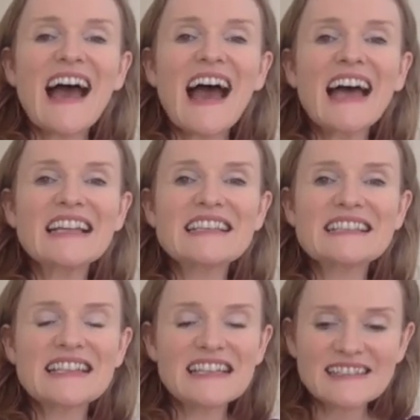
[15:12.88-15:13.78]

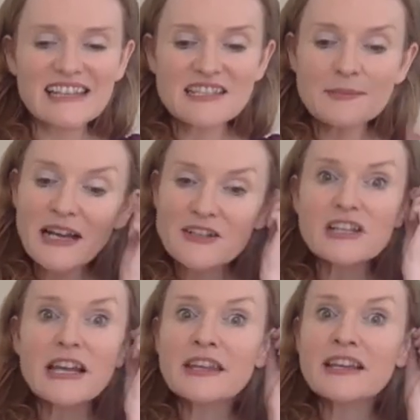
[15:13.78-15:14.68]
and he said to me,
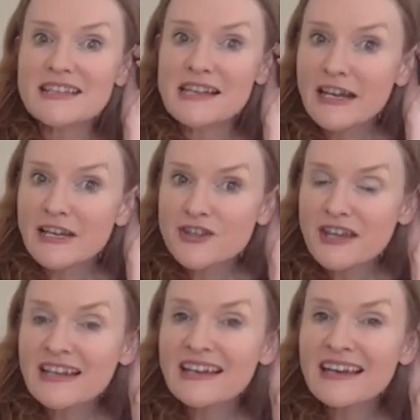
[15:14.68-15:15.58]
actually, I think it's an age
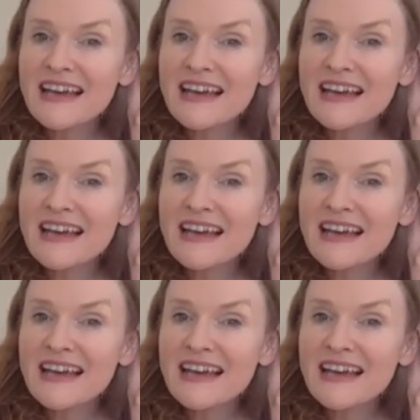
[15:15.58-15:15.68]
thing.